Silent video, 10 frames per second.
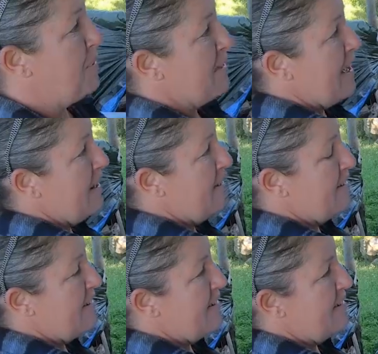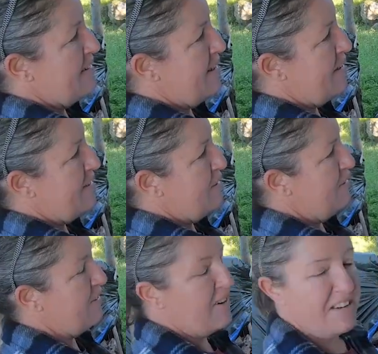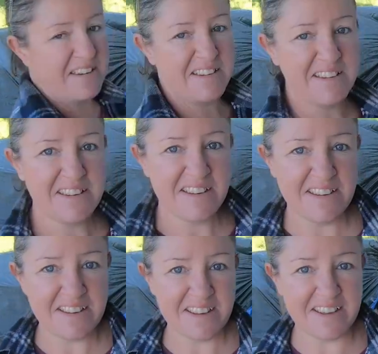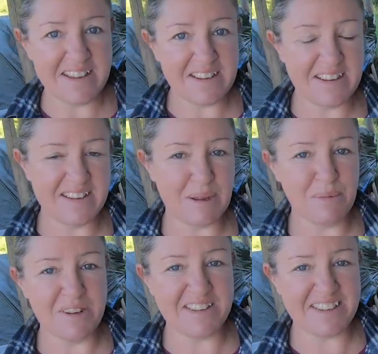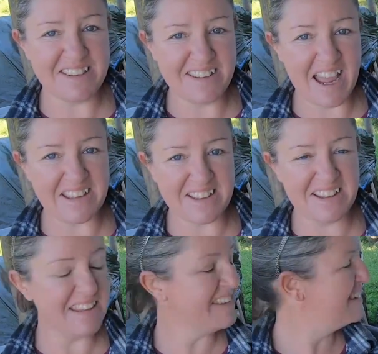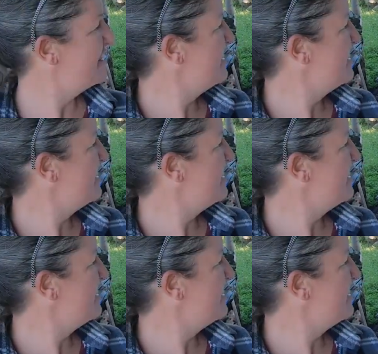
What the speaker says: put that also over into December's task list.